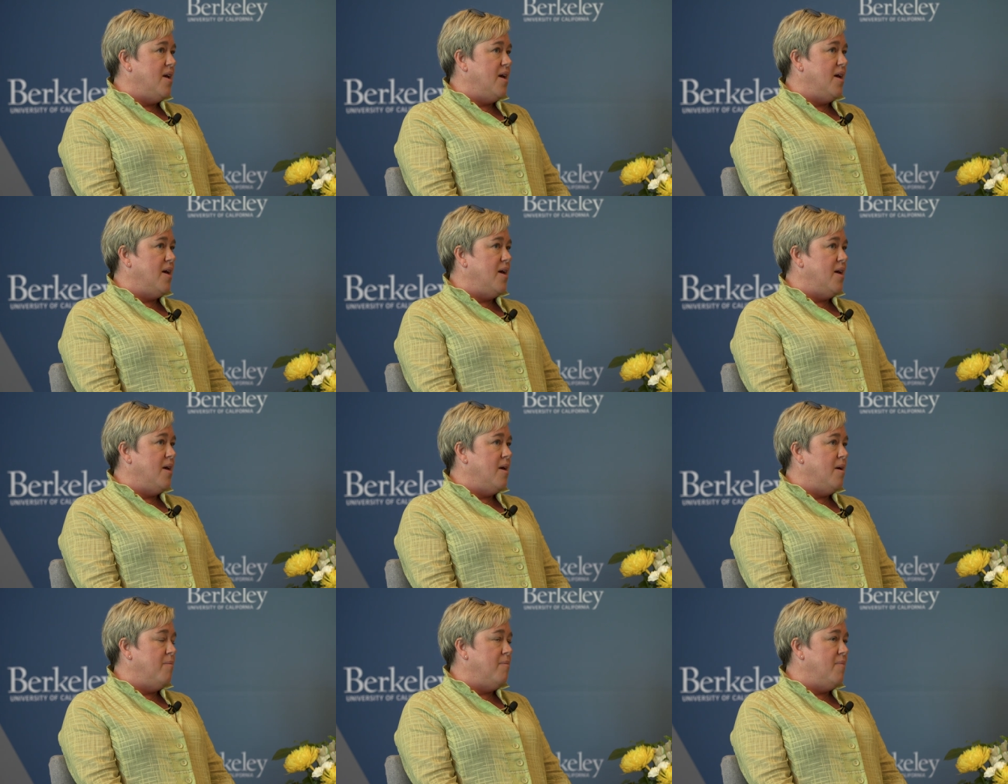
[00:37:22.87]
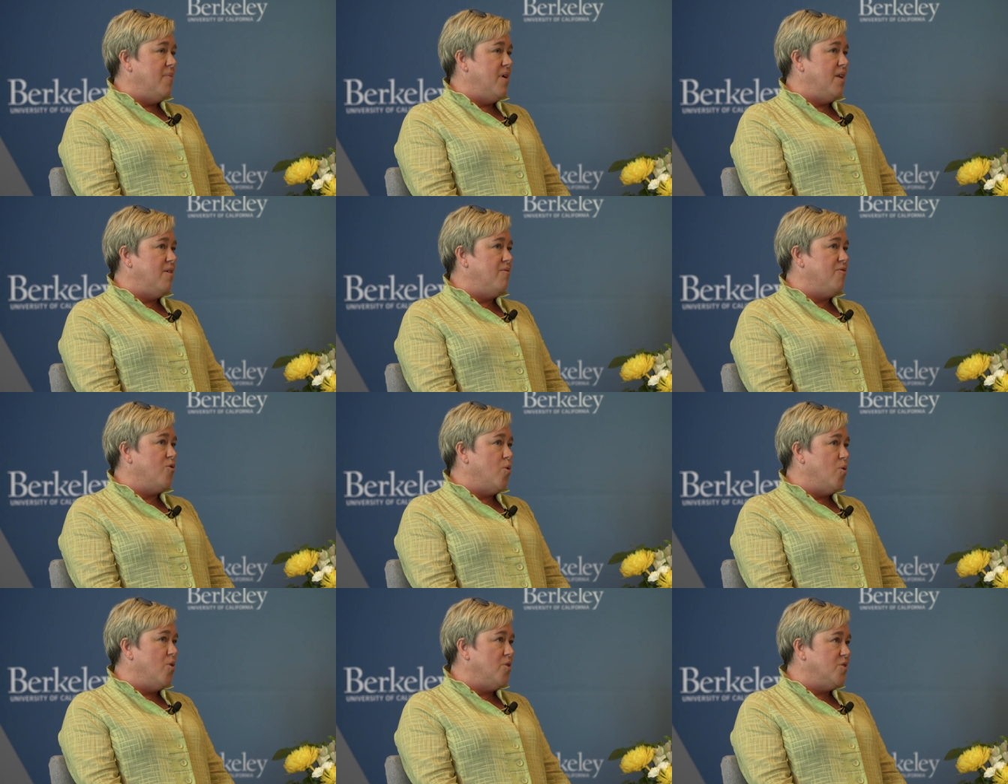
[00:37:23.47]
Um, and
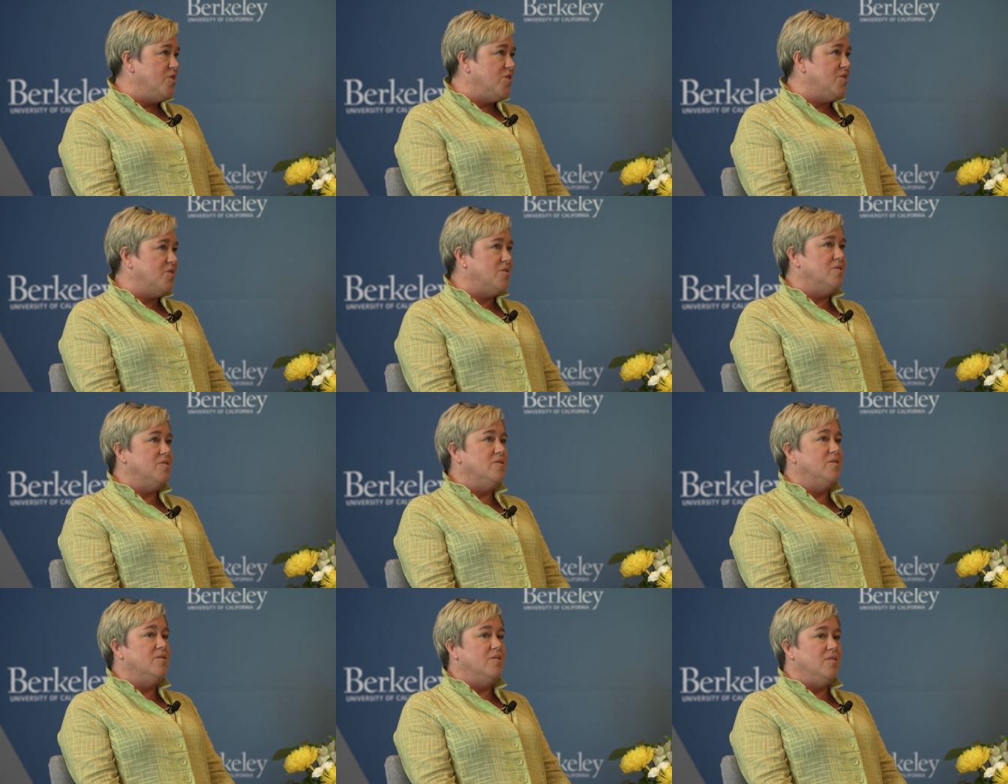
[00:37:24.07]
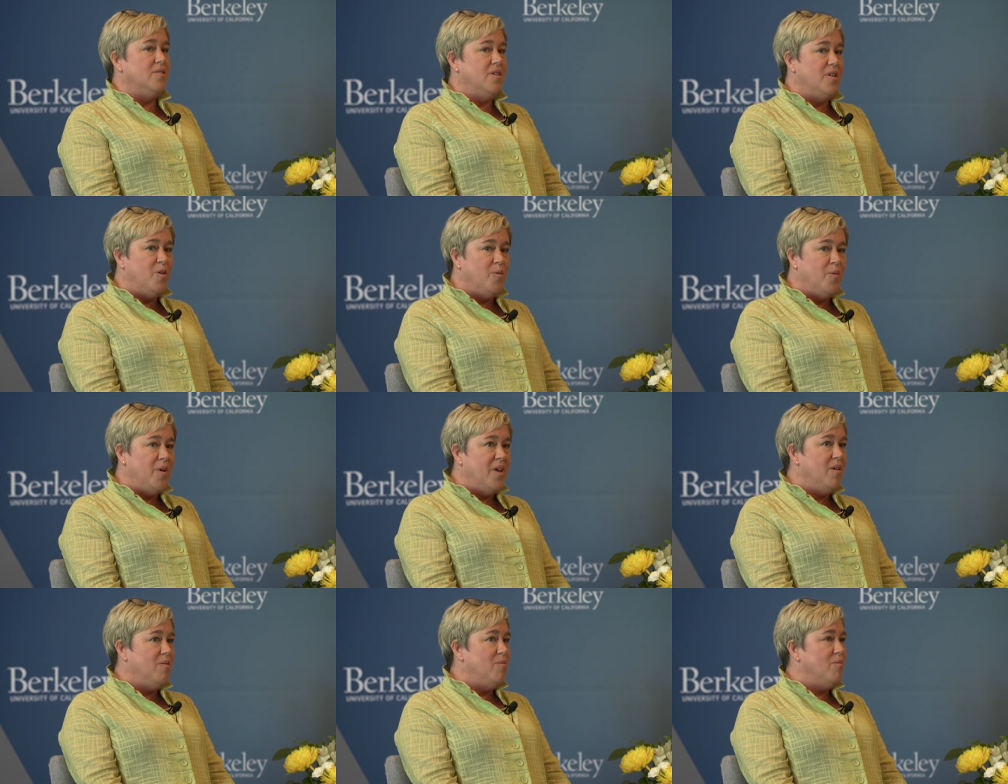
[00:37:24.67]
of course, you know,
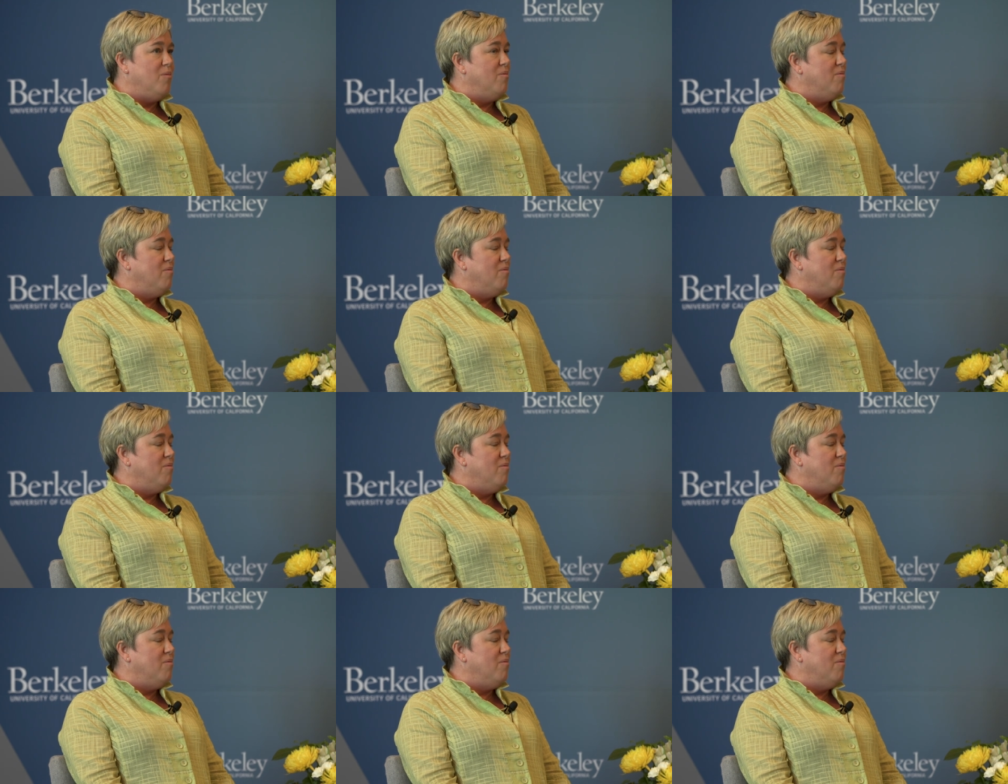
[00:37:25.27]
we,